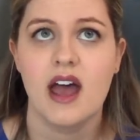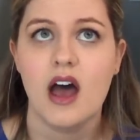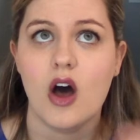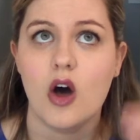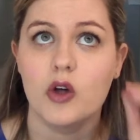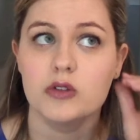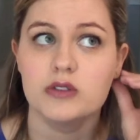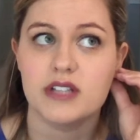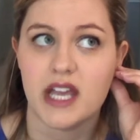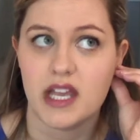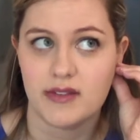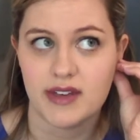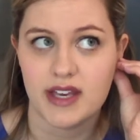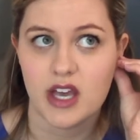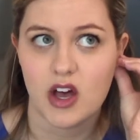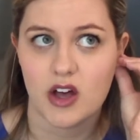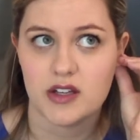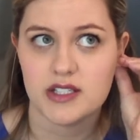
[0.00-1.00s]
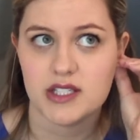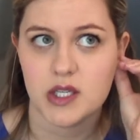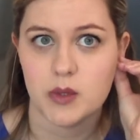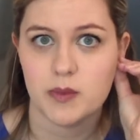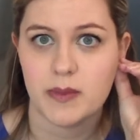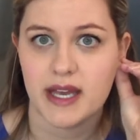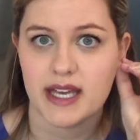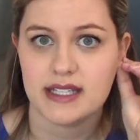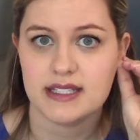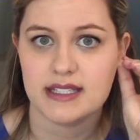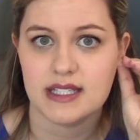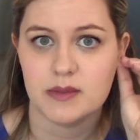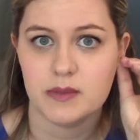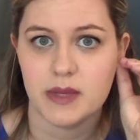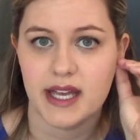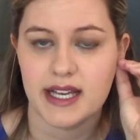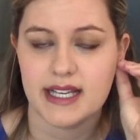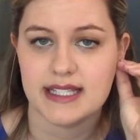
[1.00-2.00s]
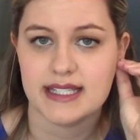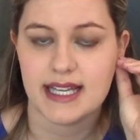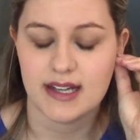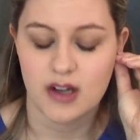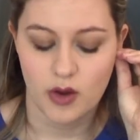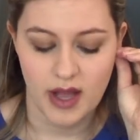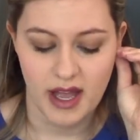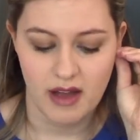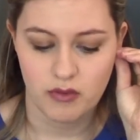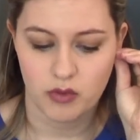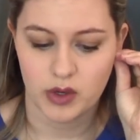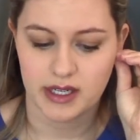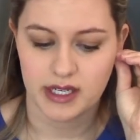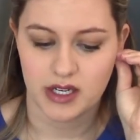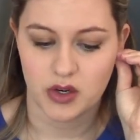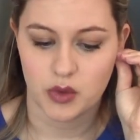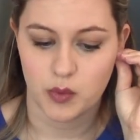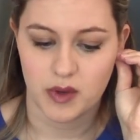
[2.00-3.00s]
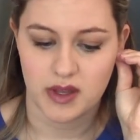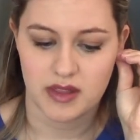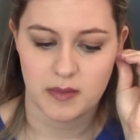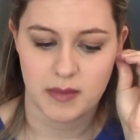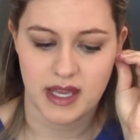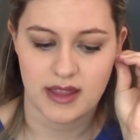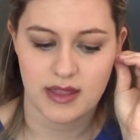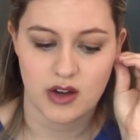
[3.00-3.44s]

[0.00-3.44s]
Old Navy also makes some leggings. I don't have one here with me.